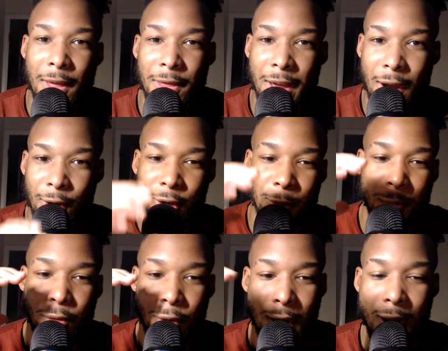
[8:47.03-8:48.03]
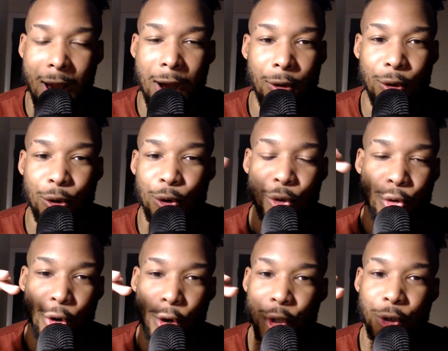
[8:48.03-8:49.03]
argument right now.
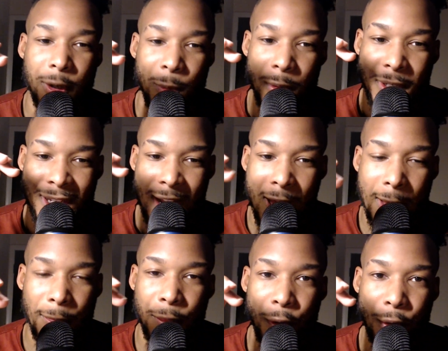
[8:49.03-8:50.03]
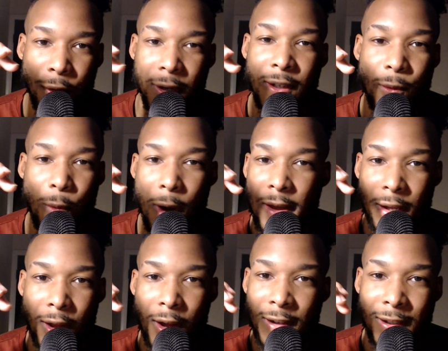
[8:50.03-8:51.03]
Rodri was not the reason why they
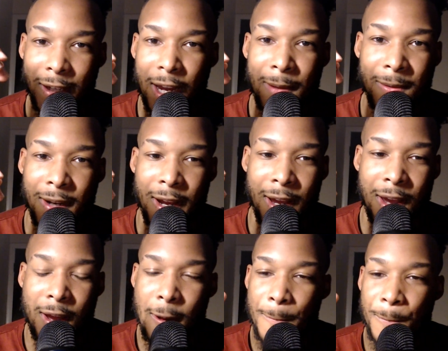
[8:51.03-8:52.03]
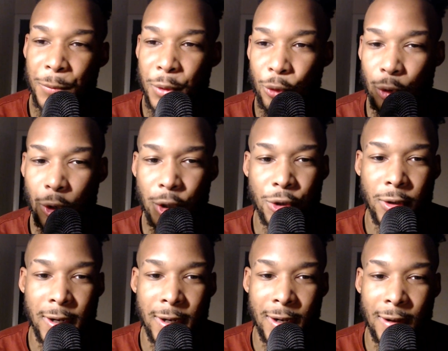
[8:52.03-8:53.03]
lost the game today.
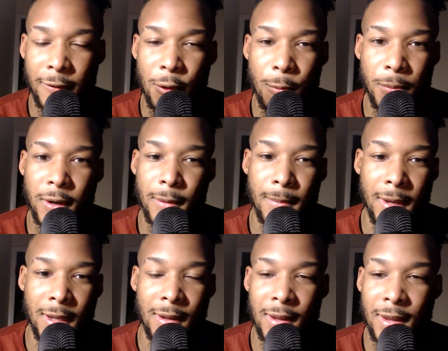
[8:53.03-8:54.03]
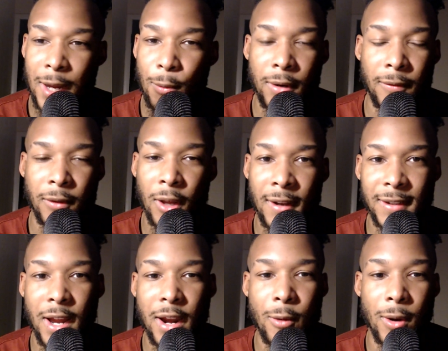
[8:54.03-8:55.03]
Rodri, if you put him in, they would have lost
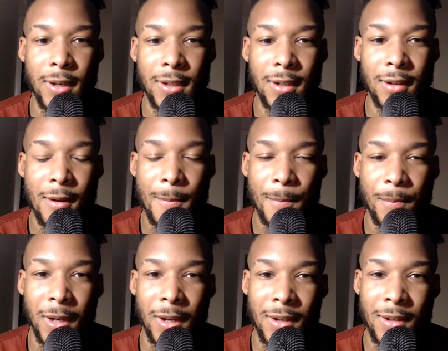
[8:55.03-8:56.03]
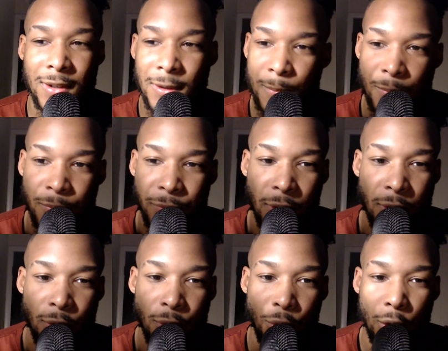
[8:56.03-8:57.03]
anyways, because
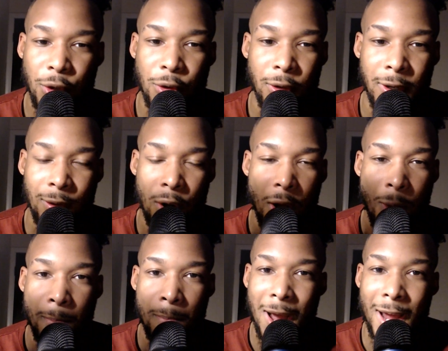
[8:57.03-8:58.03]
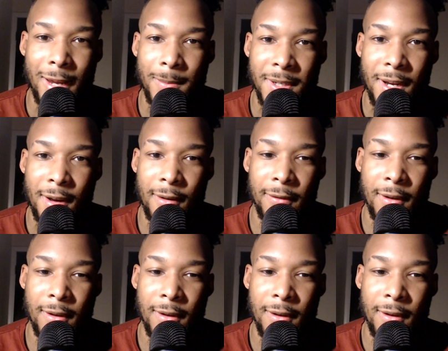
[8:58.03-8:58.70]
Rodri by himself